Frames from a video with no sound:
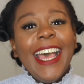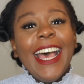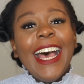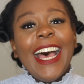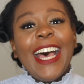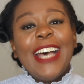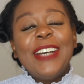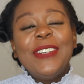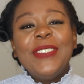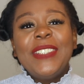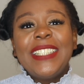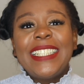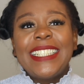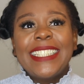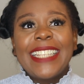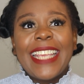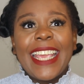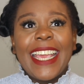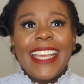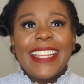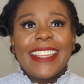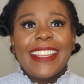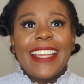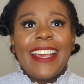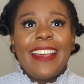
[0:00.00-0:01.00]
I was
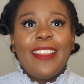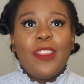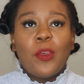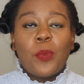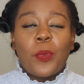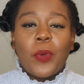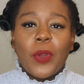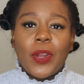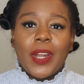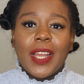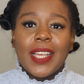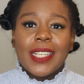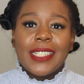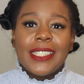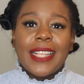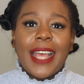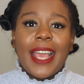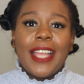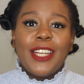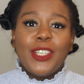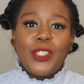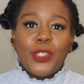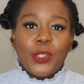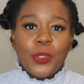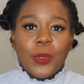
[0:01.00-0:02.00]
scared that the products that I
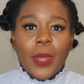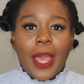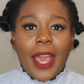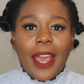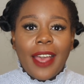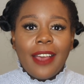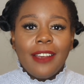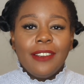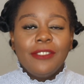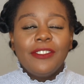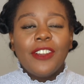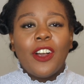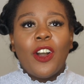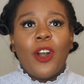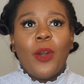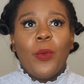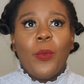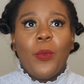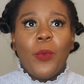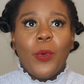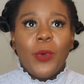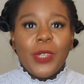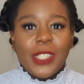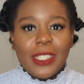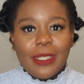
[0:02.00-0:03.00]
do have are
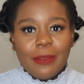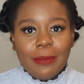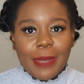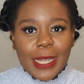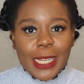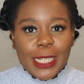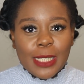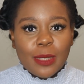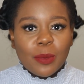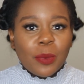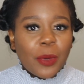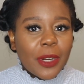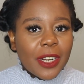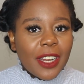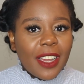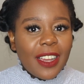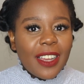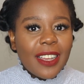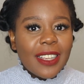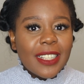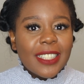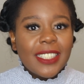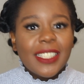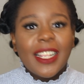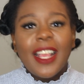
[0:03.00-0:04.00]
water-based
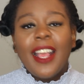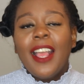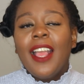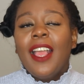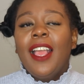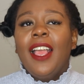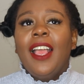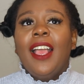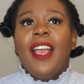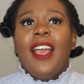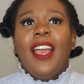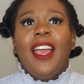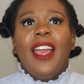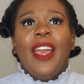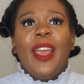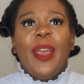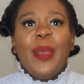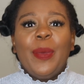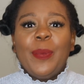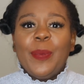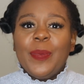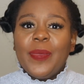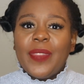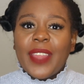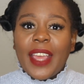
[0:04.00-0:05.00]
products,
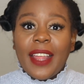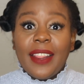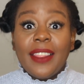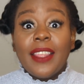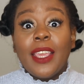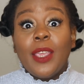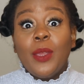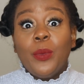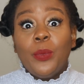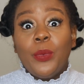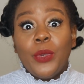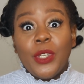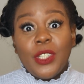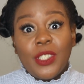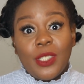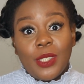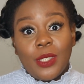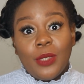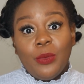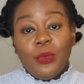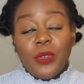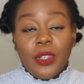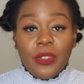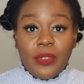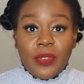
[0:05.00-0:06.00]
that they would
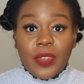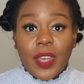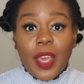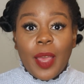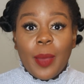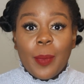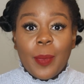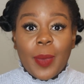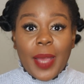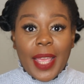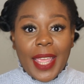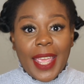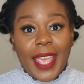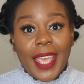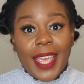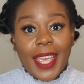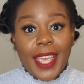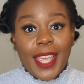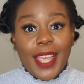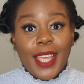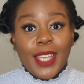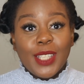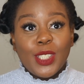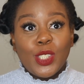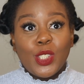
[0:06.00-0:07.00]
revert my
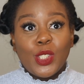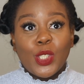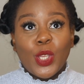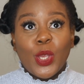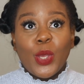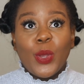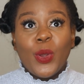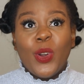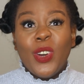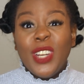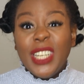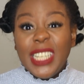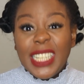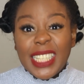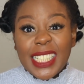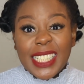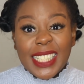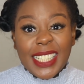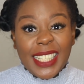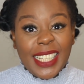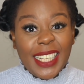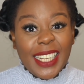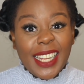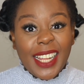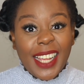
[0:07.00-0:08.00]
hair. So
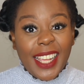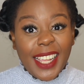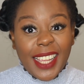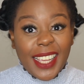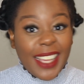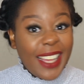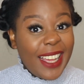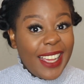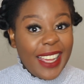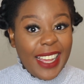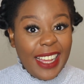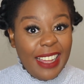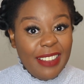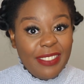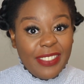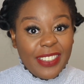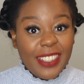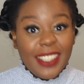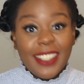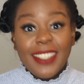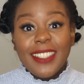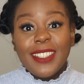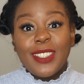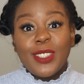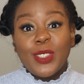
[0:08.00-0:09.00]
honestly, like I
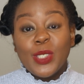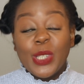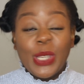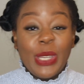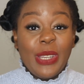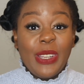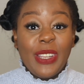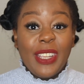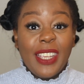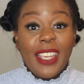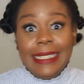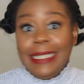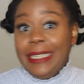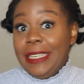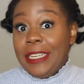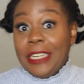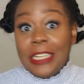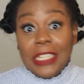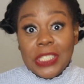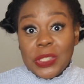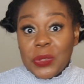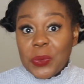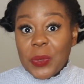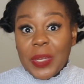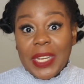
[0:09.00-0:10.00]
haven't. So it
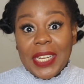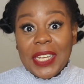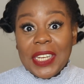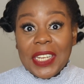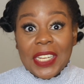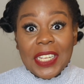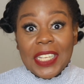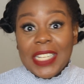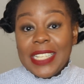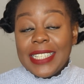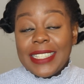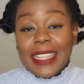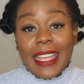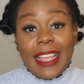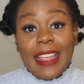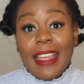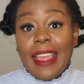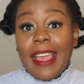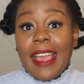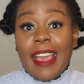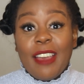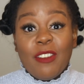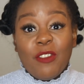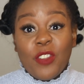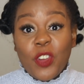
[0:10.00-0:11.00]
is what it is. I
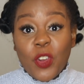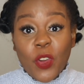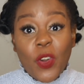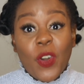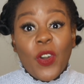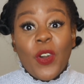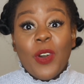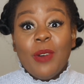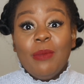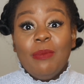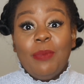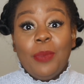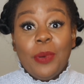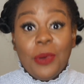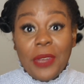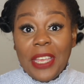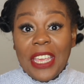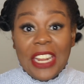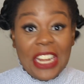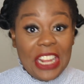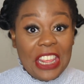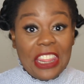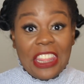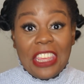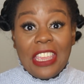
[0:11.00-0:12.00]
have not put
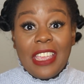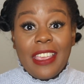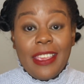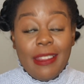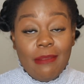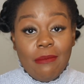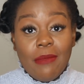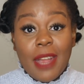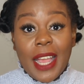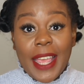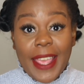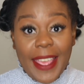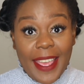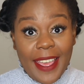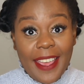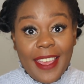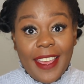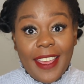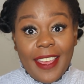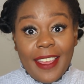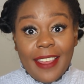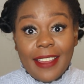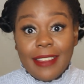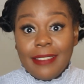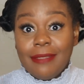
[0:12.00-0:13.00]
anything in my
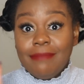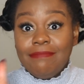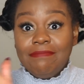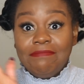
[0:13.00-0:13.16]
hair.